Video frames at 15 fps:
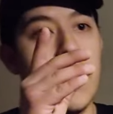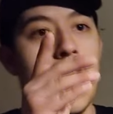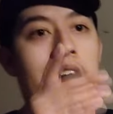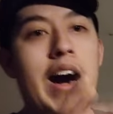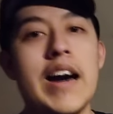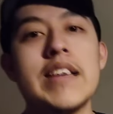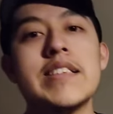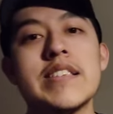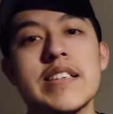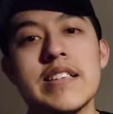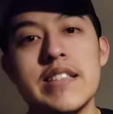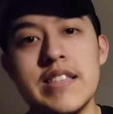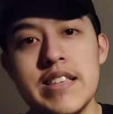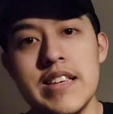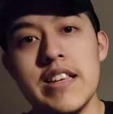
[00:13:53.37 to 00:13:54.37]

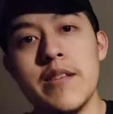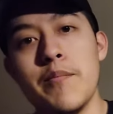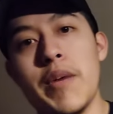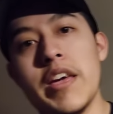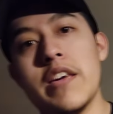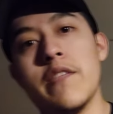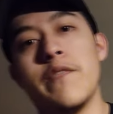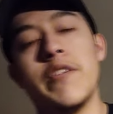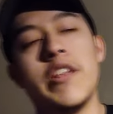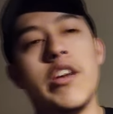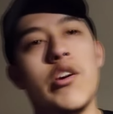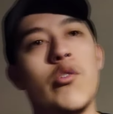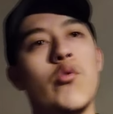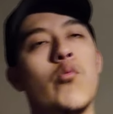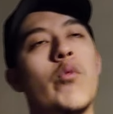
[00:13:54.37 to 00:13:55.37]
Isaac did make a
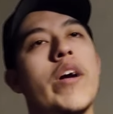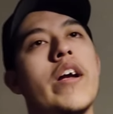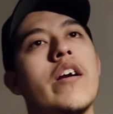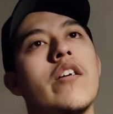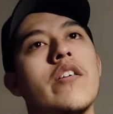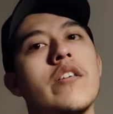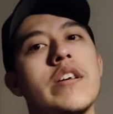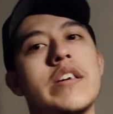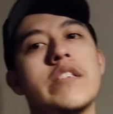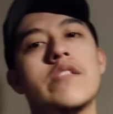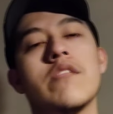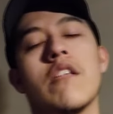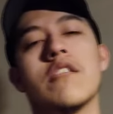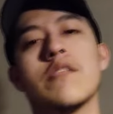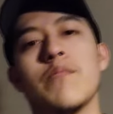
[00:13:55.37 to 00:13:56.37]
video where he
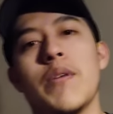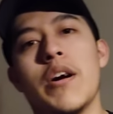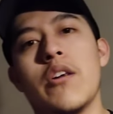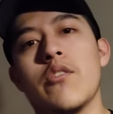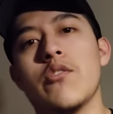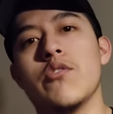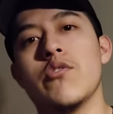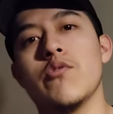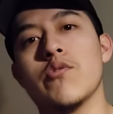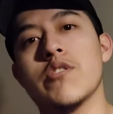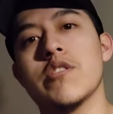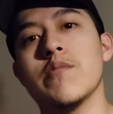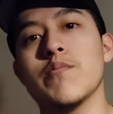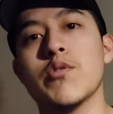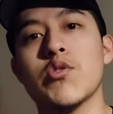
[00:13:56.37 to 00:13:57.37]
talked about you know
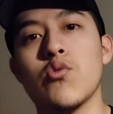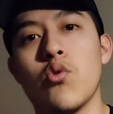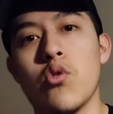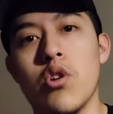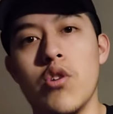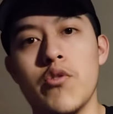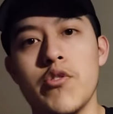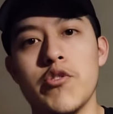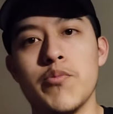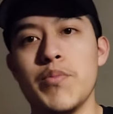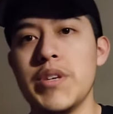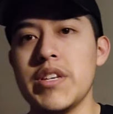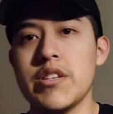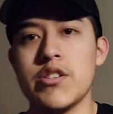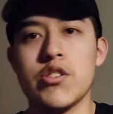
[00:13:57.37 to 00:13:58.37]
some store owners
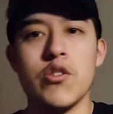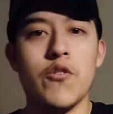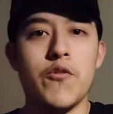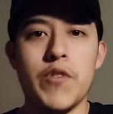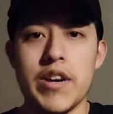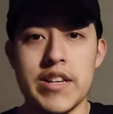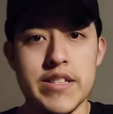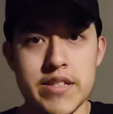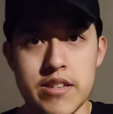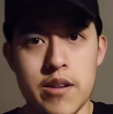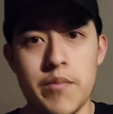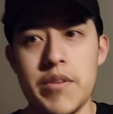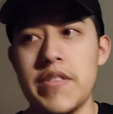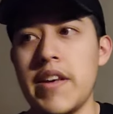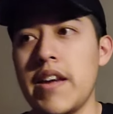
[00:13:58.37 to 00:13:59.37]
being so fucking
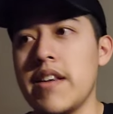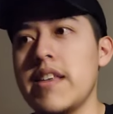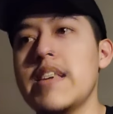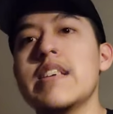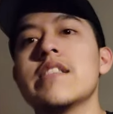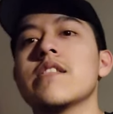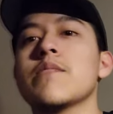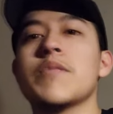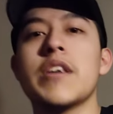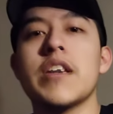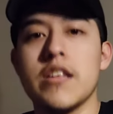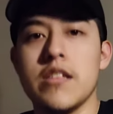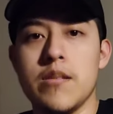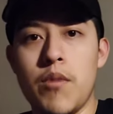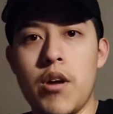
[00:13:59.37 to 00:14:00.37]
scummy that he ends up
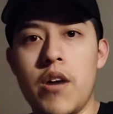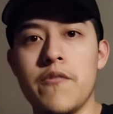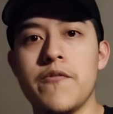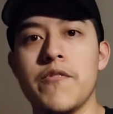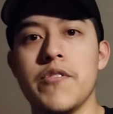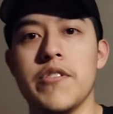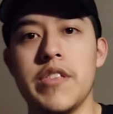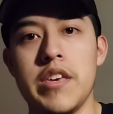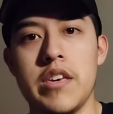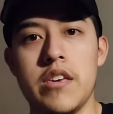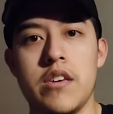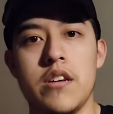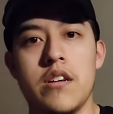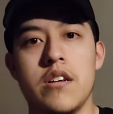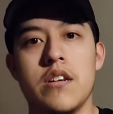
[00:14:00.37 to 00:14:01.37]
kicking them off the
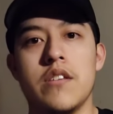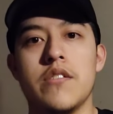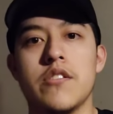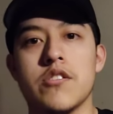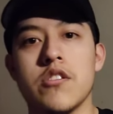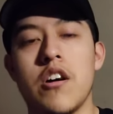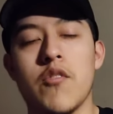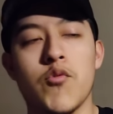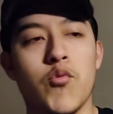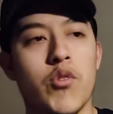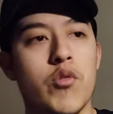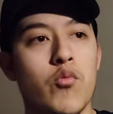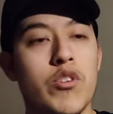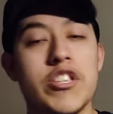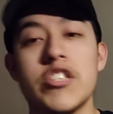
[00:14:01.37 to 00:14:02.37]
uh, the software,
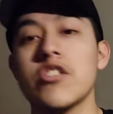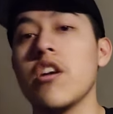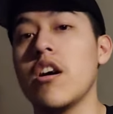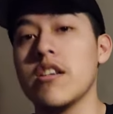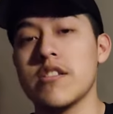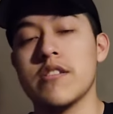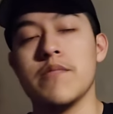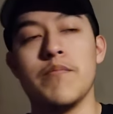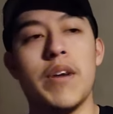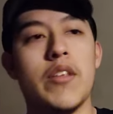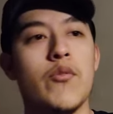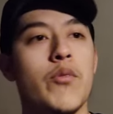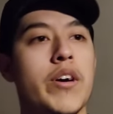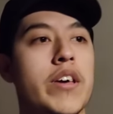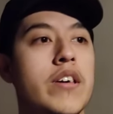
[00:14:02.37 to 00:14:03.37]
which is awesome by the
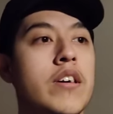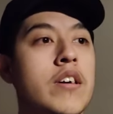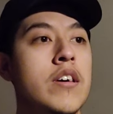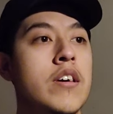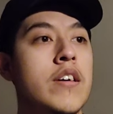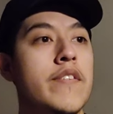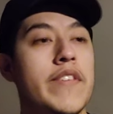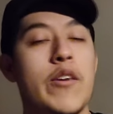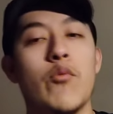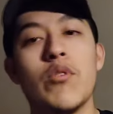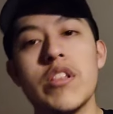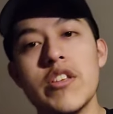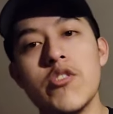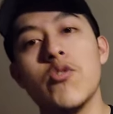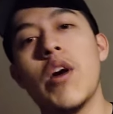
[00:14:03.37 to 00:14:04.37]
way. They
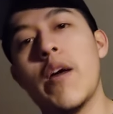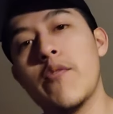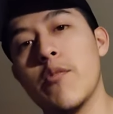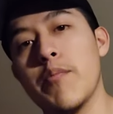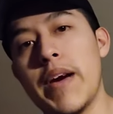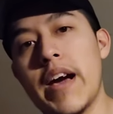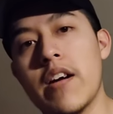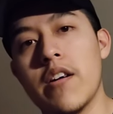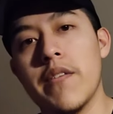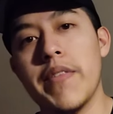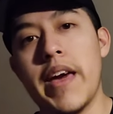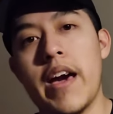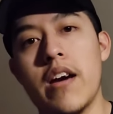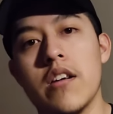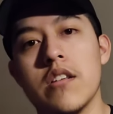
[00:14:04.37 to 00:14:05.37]
really do have your back on
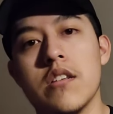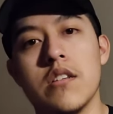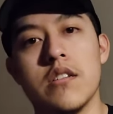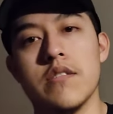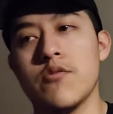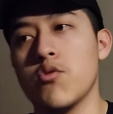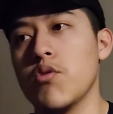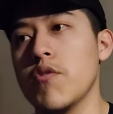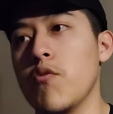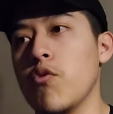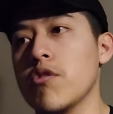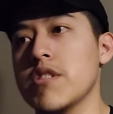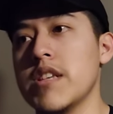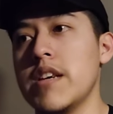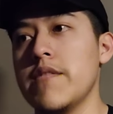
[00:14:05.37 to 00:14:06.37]
that uh, 24
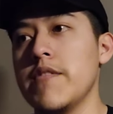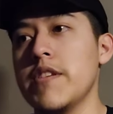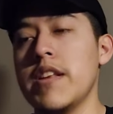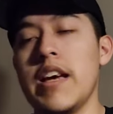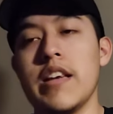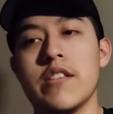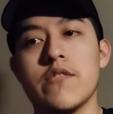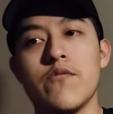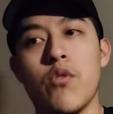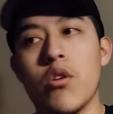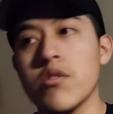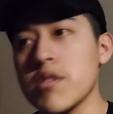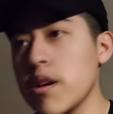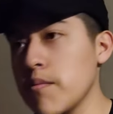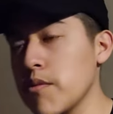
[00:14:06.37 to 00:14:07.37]
7 As far
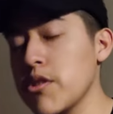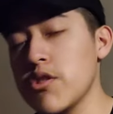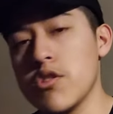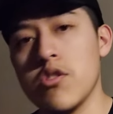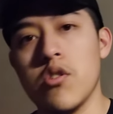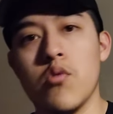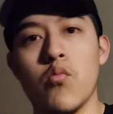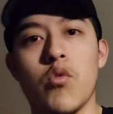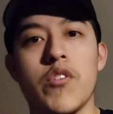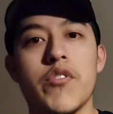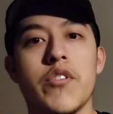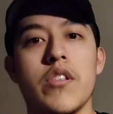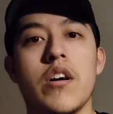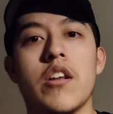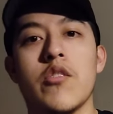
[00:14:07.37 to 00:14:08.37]
as I'm concerned, with a
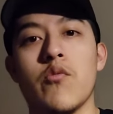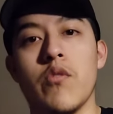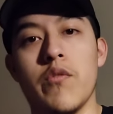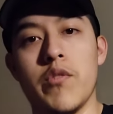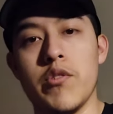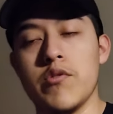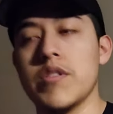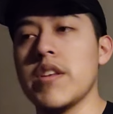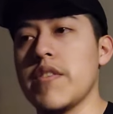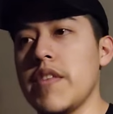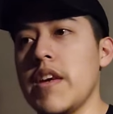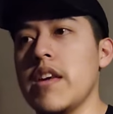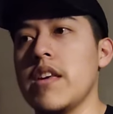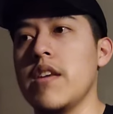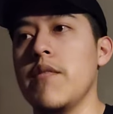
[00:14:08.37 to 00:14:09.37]
lot of the reviews that
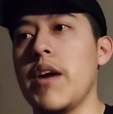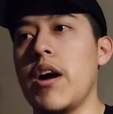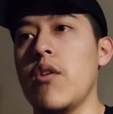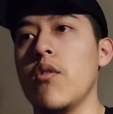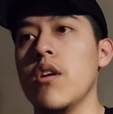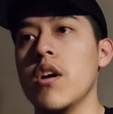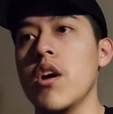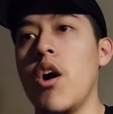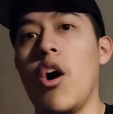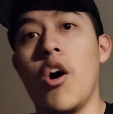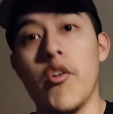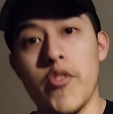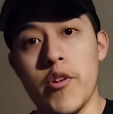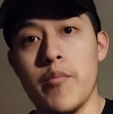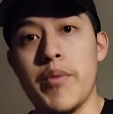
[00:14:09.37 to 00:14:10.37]
they give out
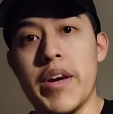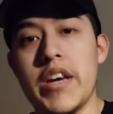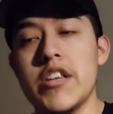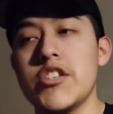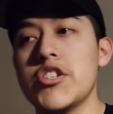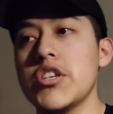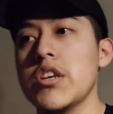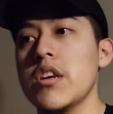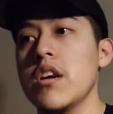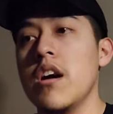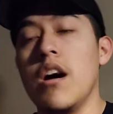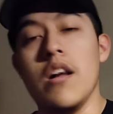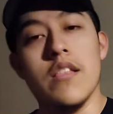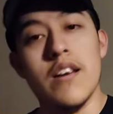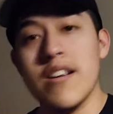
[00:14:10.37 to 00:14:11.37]
on their page,
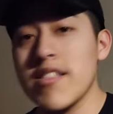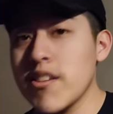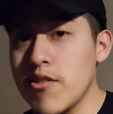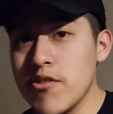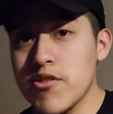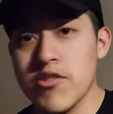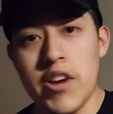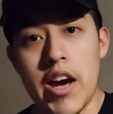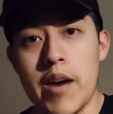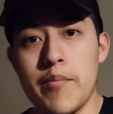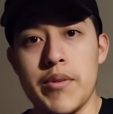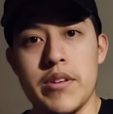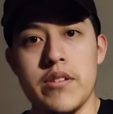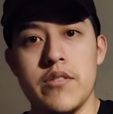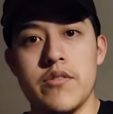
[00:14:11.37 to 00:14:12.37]
a lot of the owners are
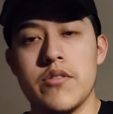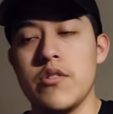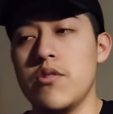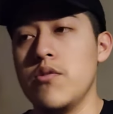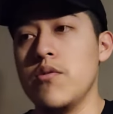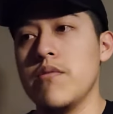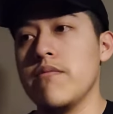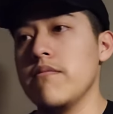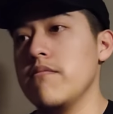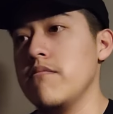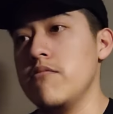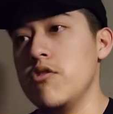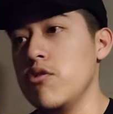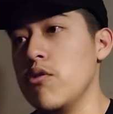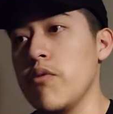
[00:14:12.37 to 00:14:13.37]
happy. So
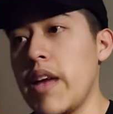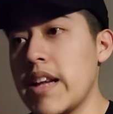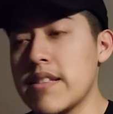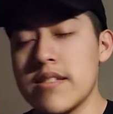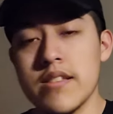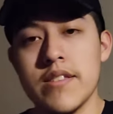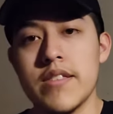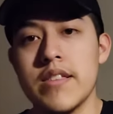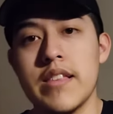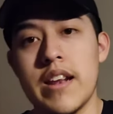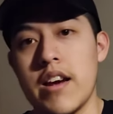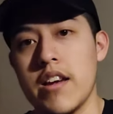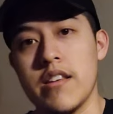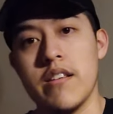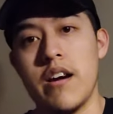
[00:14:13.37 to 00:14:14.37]
you know that's something that
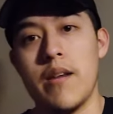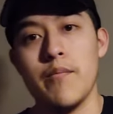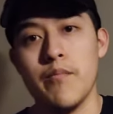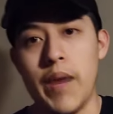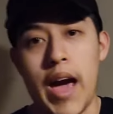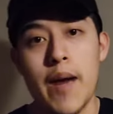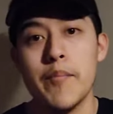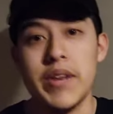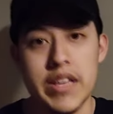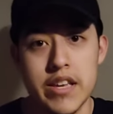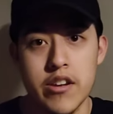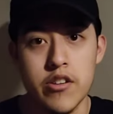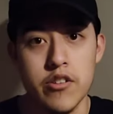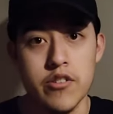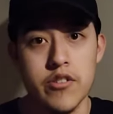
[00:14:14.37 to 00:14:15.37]
I I'm happy to
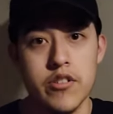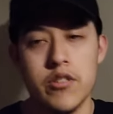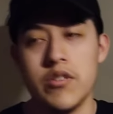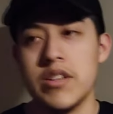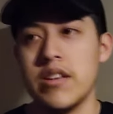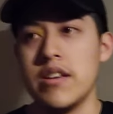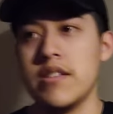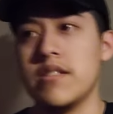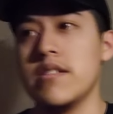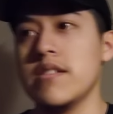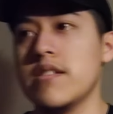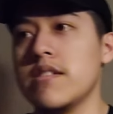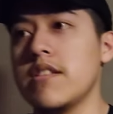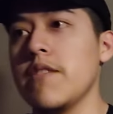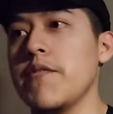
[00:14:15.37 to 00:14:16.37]
hear. You know it's
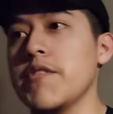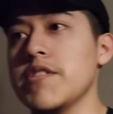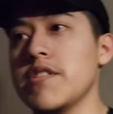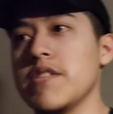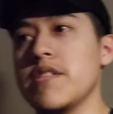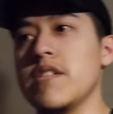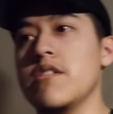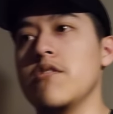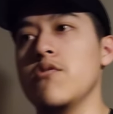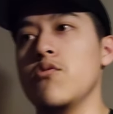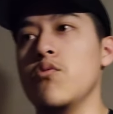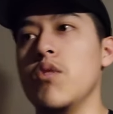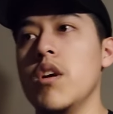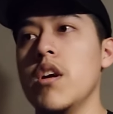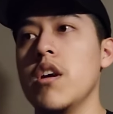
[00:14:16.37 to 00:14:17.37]
it's definitely something
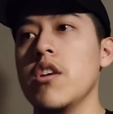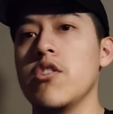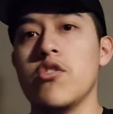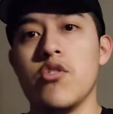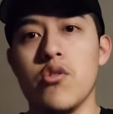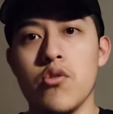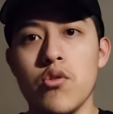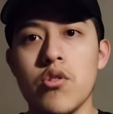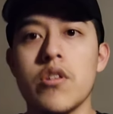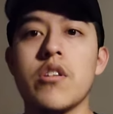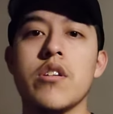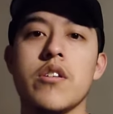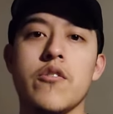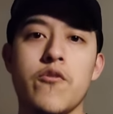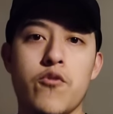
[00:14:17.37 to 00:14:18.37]
to you know
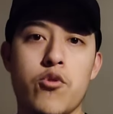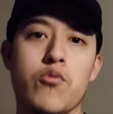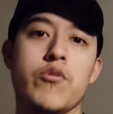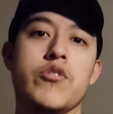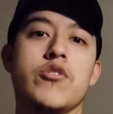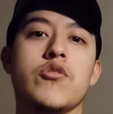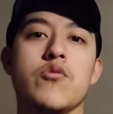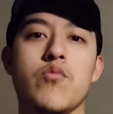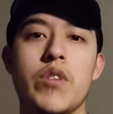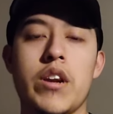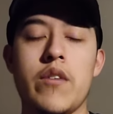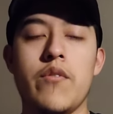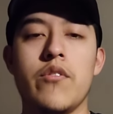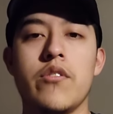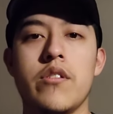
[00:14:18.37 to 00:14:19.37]
look forward to
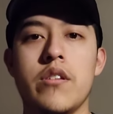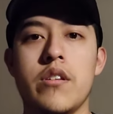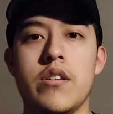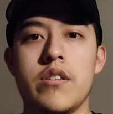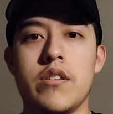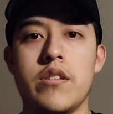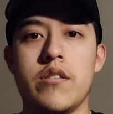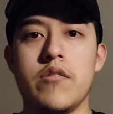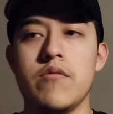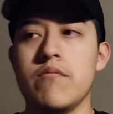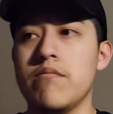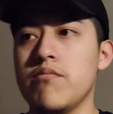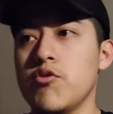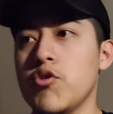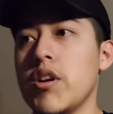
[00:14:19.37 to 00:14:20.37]
whenever uh, you know
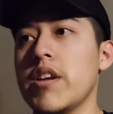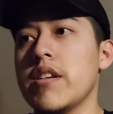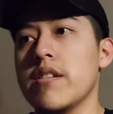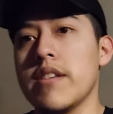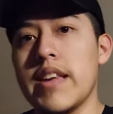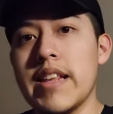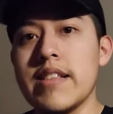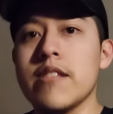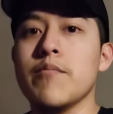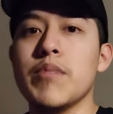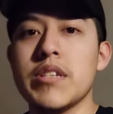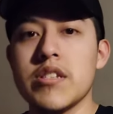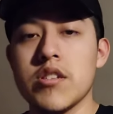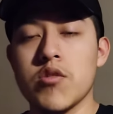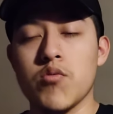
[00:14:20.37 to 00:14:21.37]
trying to get into
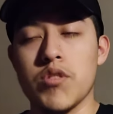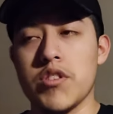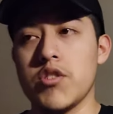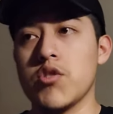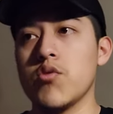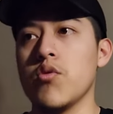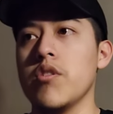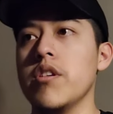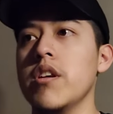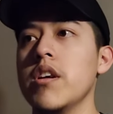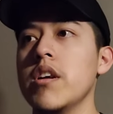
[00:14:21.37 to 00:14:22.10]
business with a store.